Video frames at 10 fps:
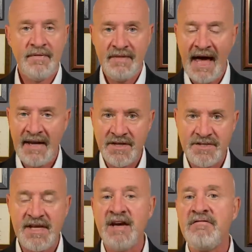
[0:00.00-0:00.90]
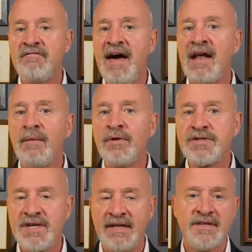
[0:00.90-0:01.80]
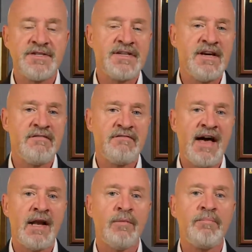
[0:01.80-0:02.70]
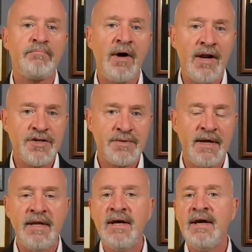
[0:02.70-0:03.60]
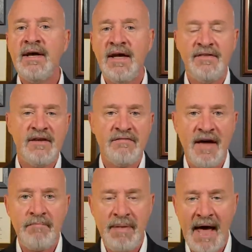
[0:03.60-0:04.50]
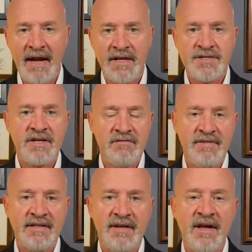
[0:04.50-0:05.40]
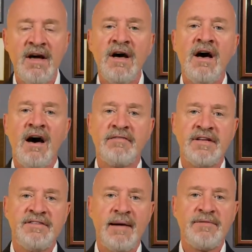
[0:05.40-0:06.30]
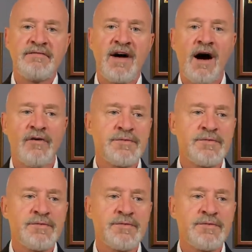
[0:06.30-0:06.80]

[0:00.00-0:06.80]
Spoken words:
That is the available sentence, the available punishment in the event Bannon is convicted of contempt of Congress.